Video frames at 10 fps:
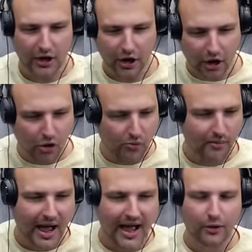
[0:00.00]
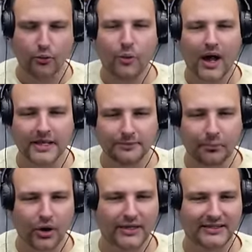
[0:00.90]
Oh my, one
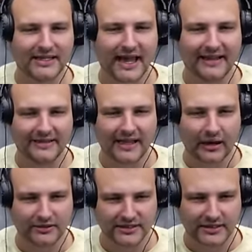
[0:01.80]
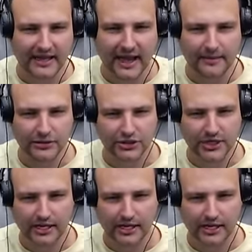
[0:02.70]
point nine thousand damage.